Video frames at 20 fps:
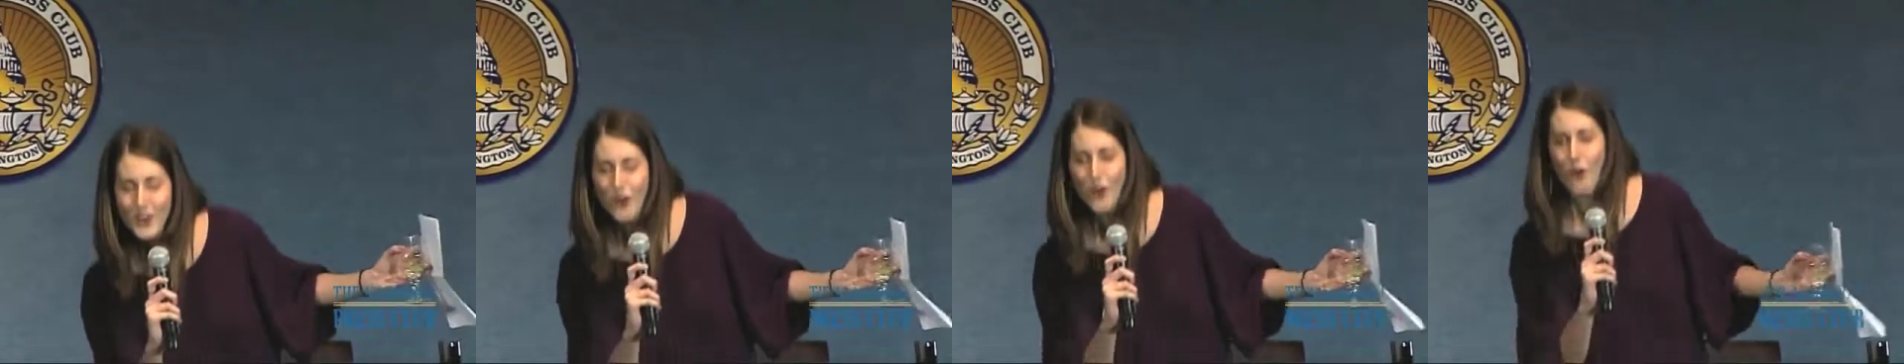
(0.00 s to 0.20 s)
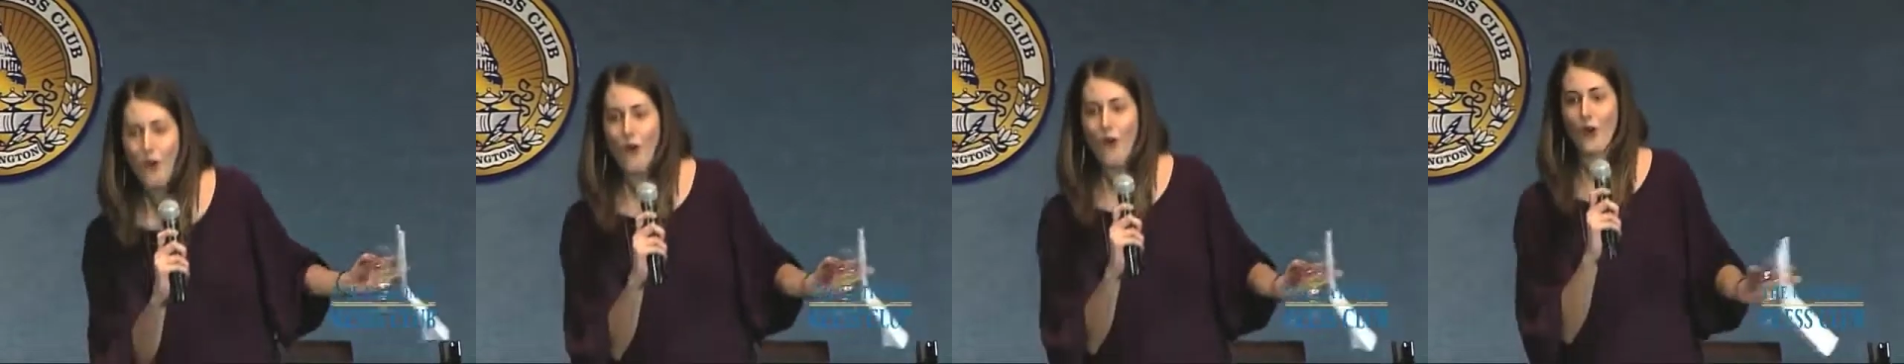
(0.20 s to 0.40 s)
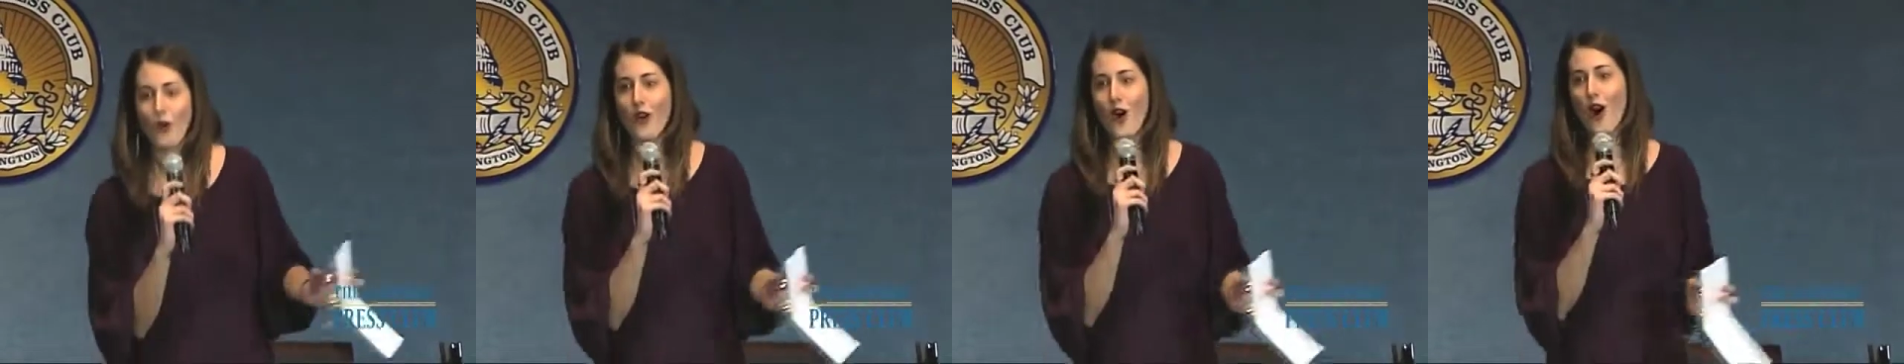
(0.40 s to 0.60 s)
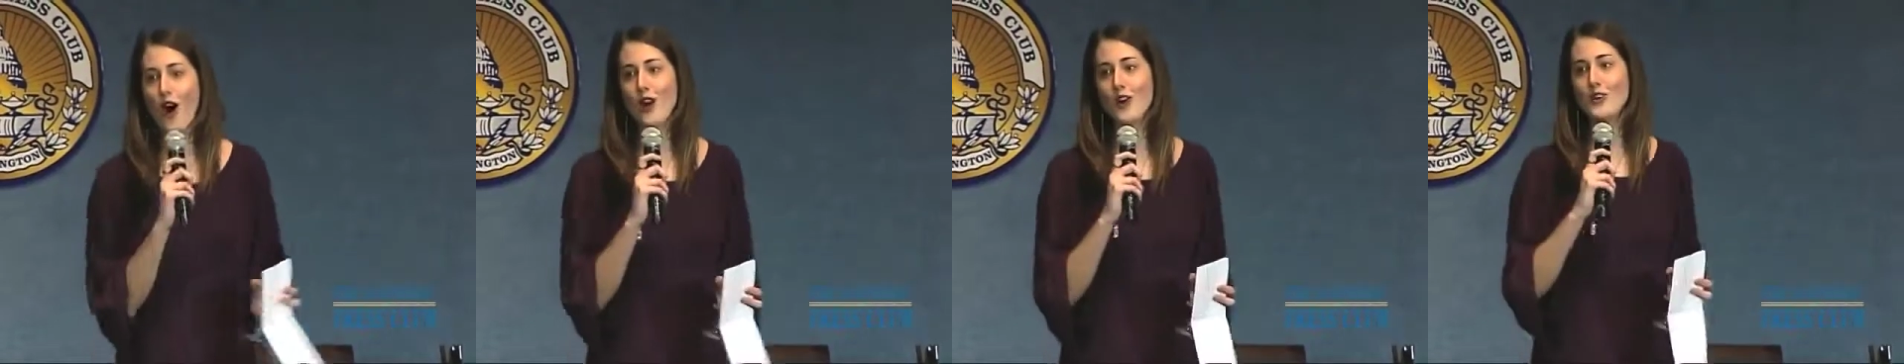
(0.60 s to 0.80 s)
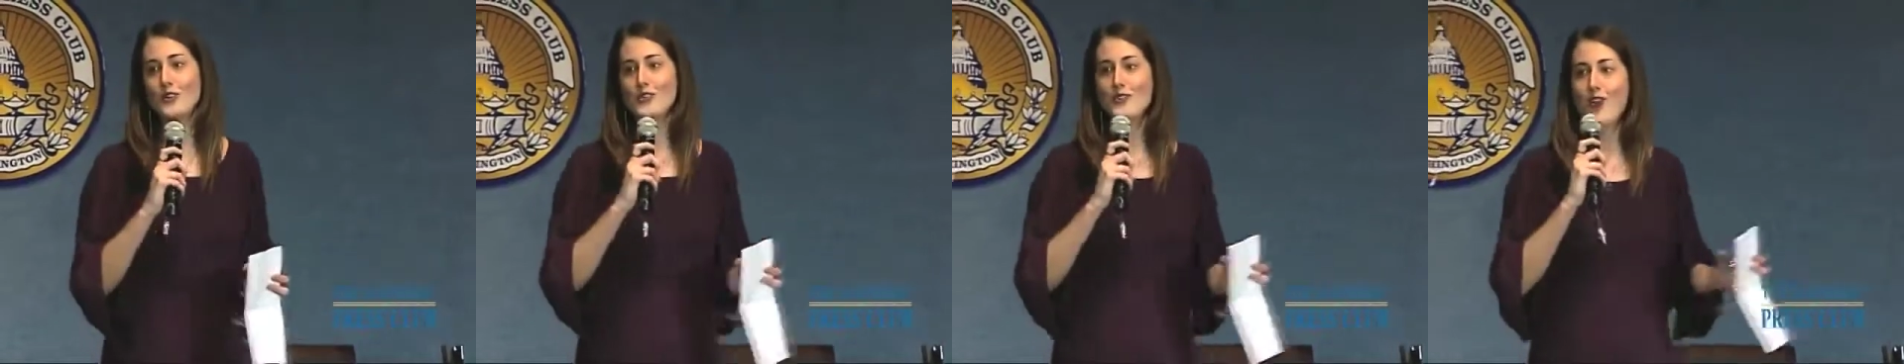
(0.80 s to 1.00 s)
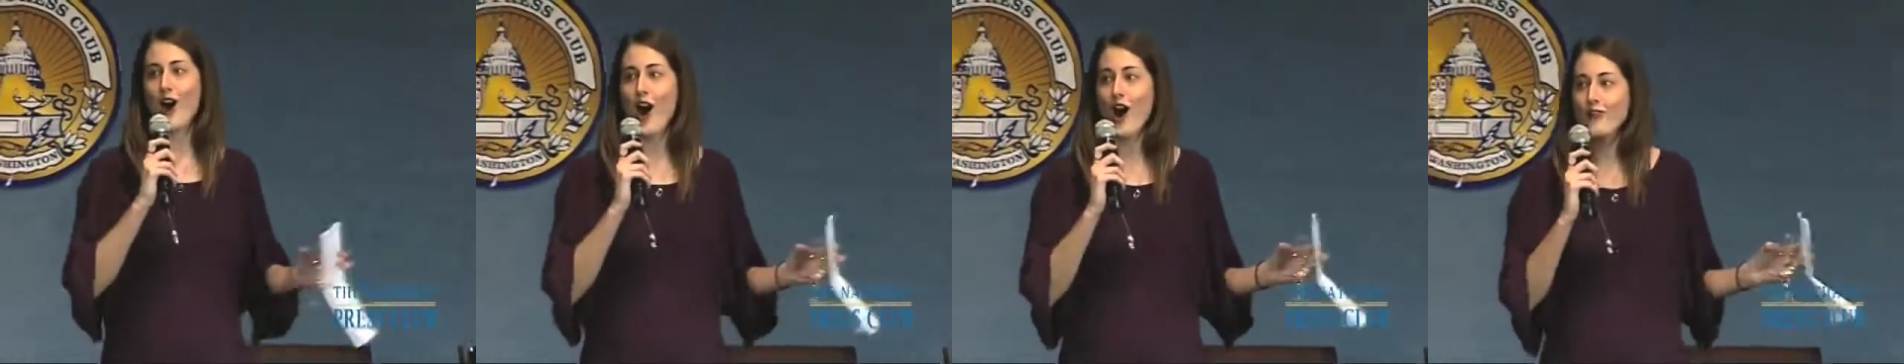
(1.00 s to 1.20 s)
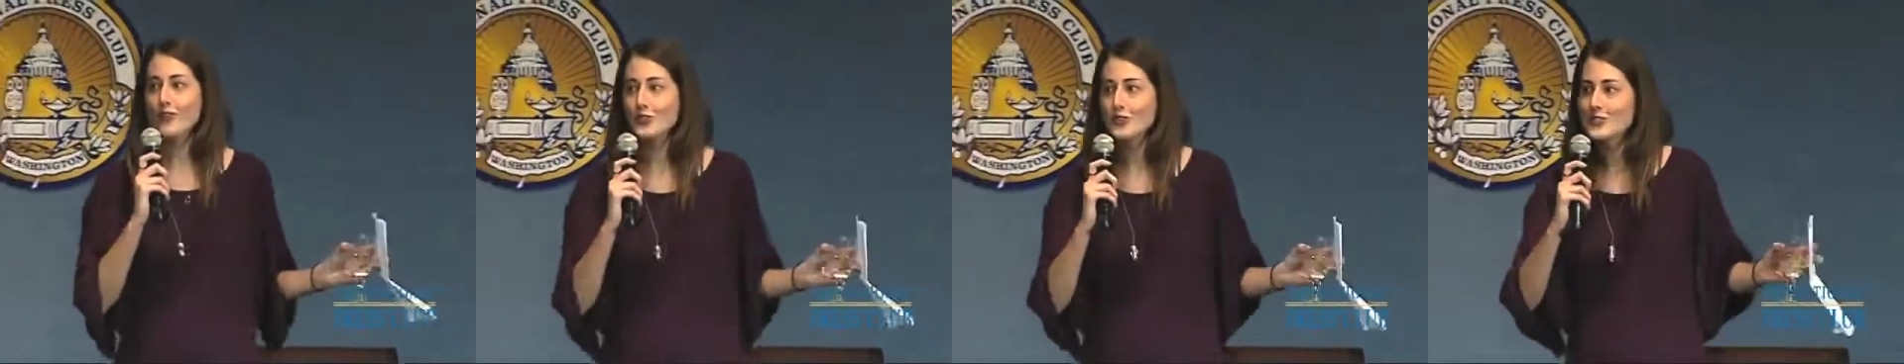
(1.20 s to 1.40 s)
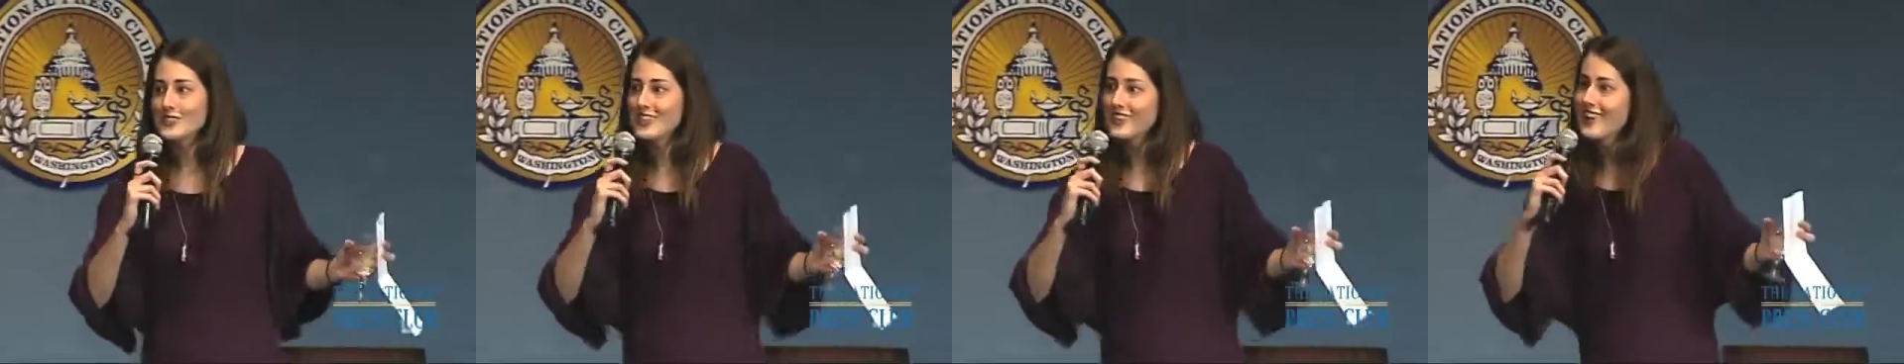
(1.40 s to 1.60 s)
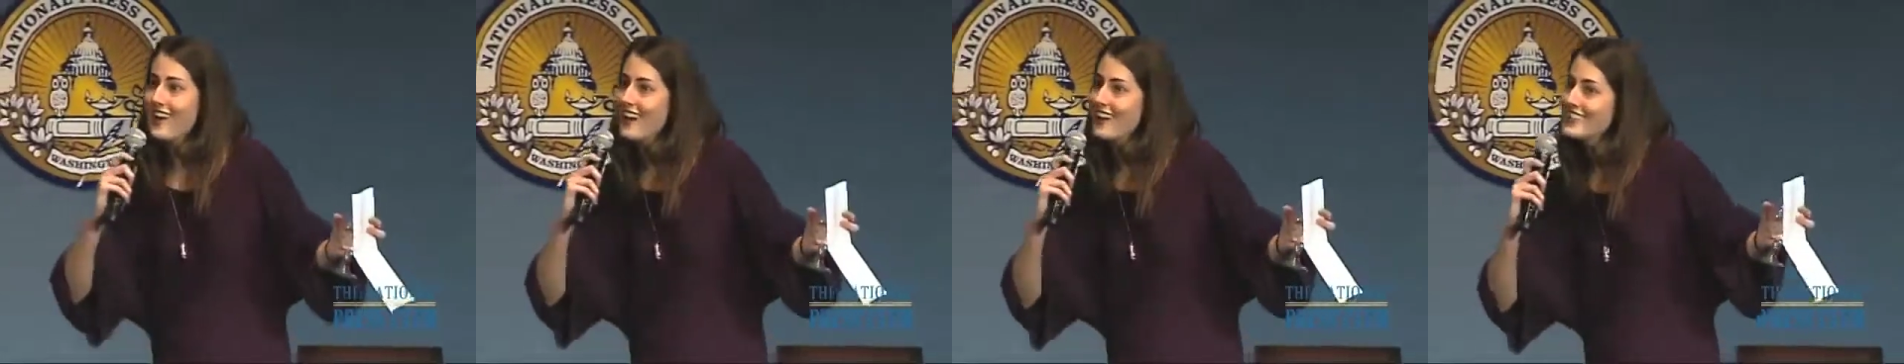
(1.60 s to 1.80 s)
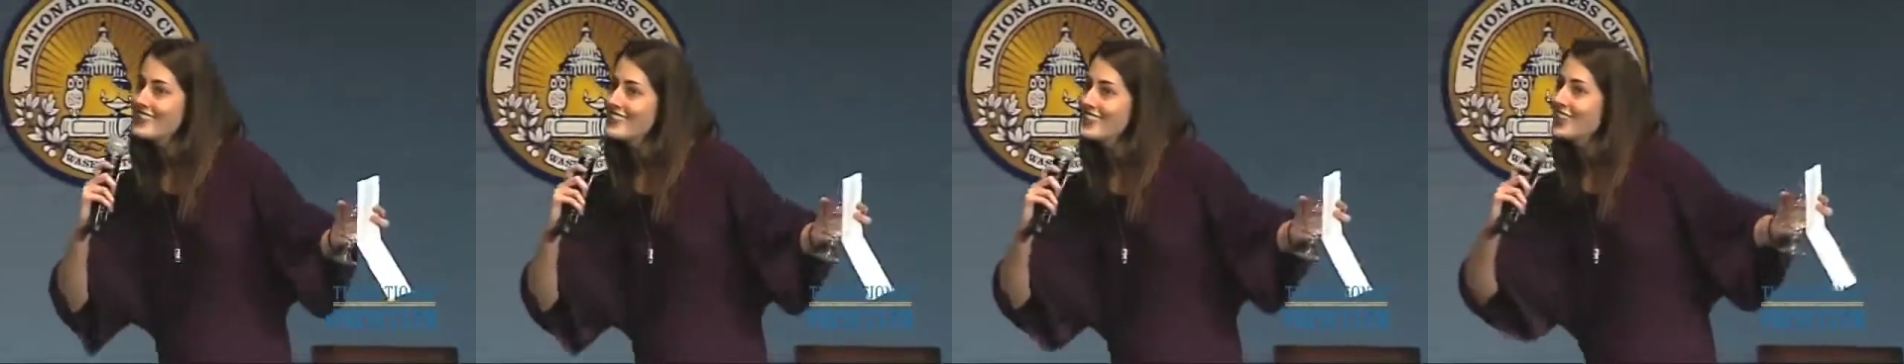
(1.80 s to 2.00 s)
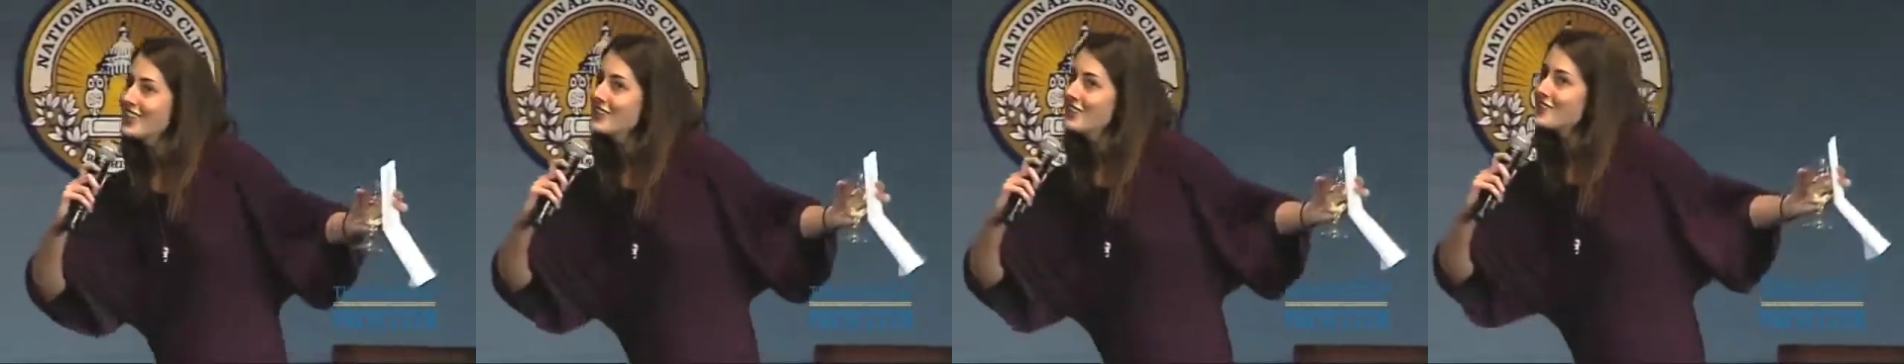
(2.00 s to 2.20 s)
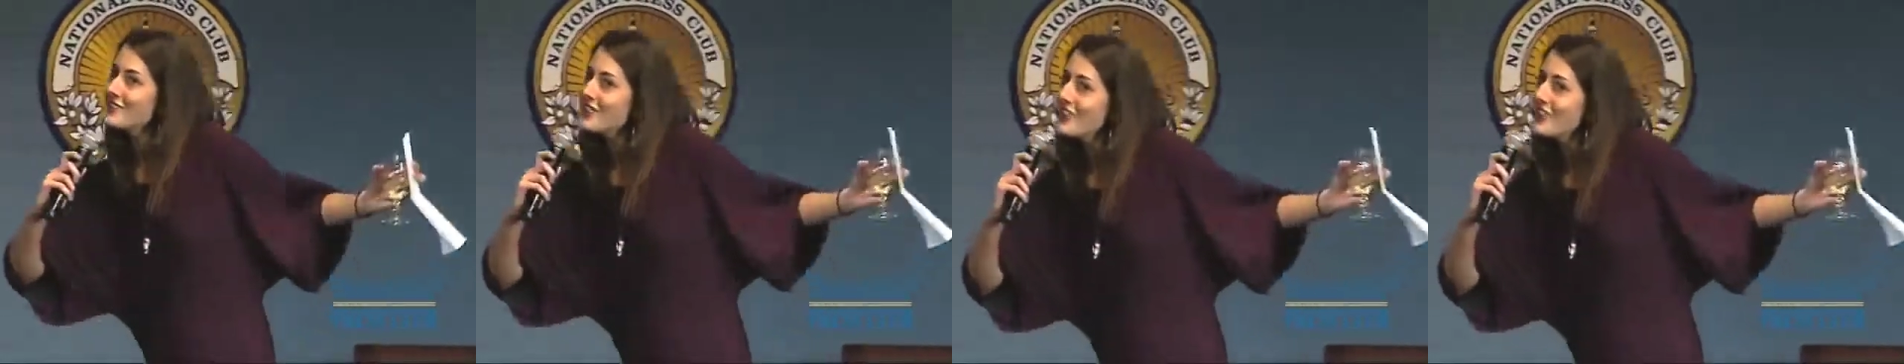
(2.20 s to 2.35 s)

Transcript: or our novelty hunting and